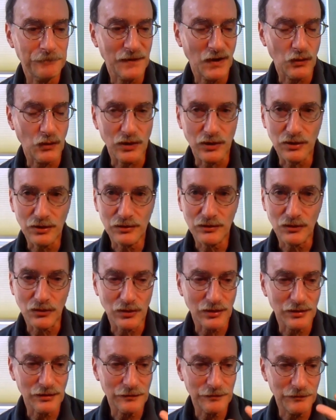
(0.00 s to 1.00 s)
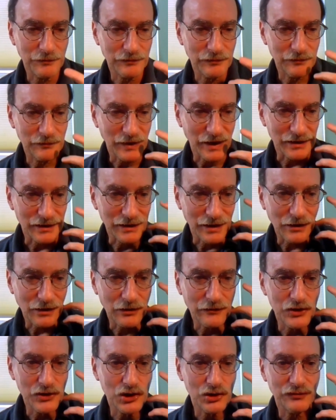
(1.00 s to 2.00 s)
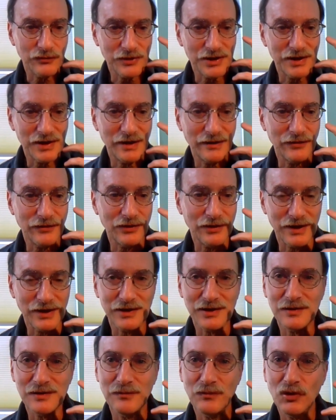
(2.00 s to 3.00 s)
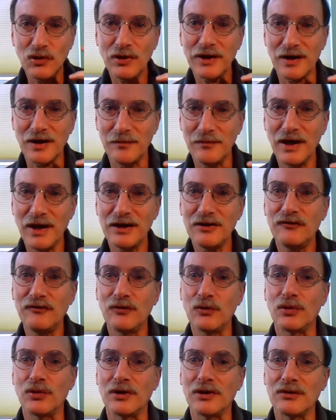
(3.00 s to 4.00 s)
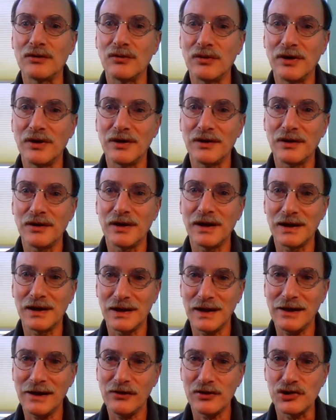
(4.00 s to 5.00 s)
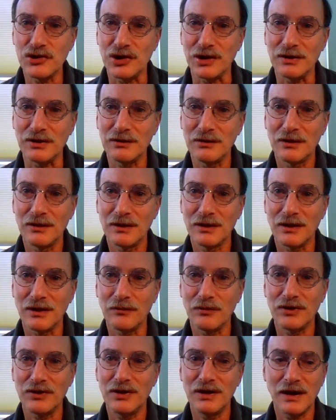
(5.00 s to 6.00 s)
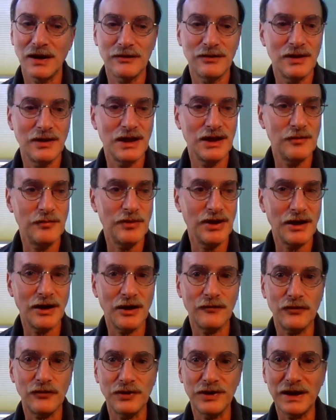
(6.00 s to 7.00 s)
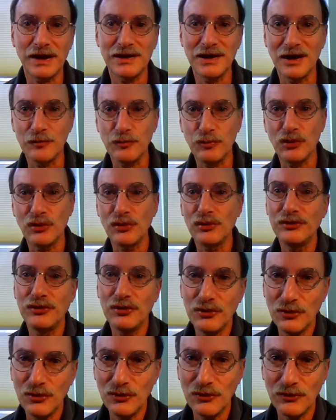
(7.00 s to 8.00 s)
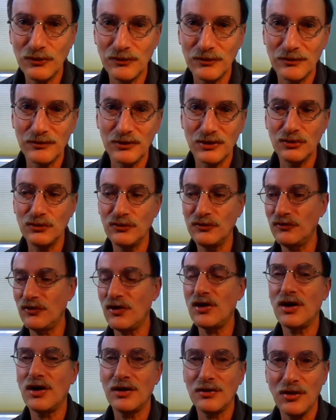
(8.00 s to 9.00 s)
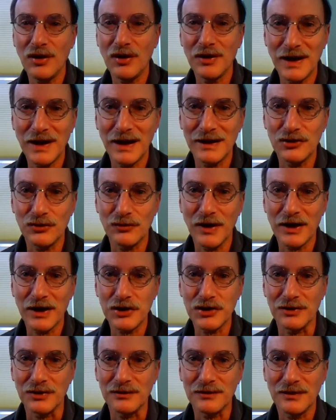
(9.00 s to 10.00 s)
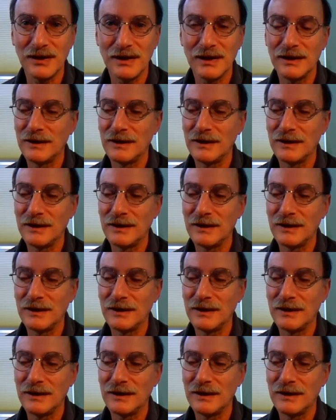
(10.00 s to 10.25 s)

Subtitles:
or like a television receiver is more like a metaphor or an analogy. And we need to be careful not to get pulled too far along that direction.